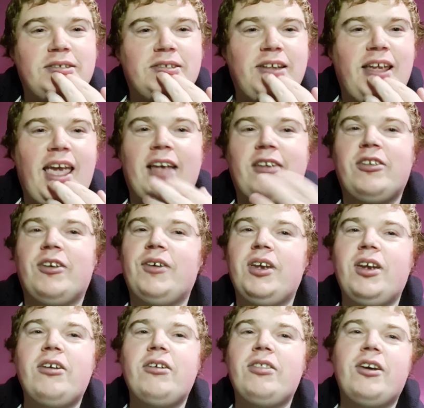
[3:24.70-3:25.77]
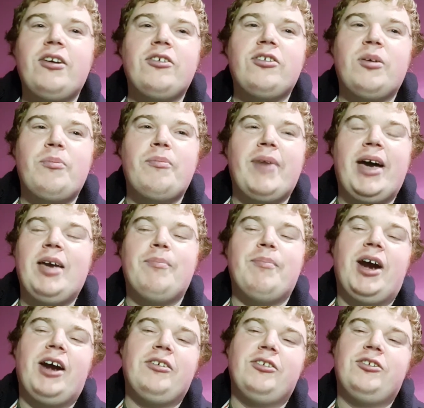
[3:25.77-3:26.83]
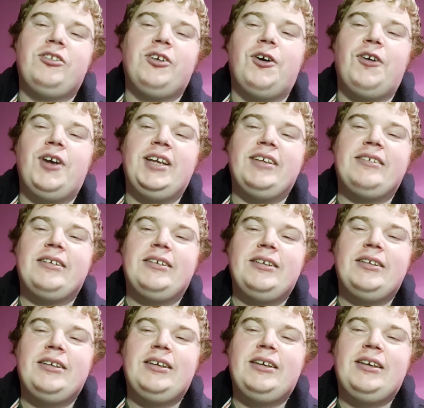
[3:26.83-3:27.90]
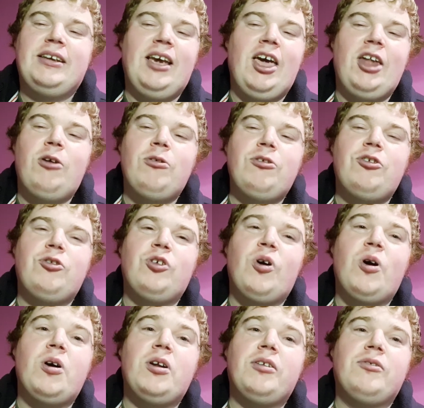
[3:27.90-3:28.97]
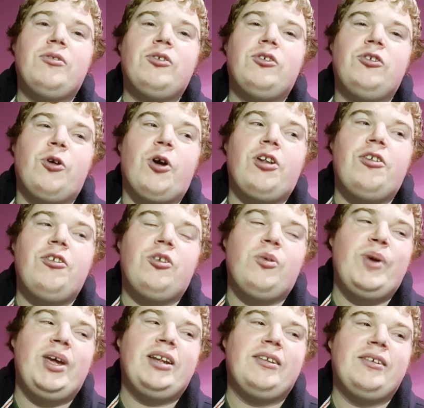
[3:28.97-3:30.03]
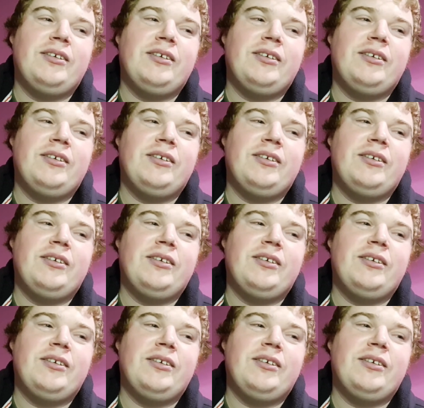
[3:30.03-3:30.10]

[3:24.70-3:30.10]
Yeah, so here there are some of my embarrassing stories. I know it's short and sweet.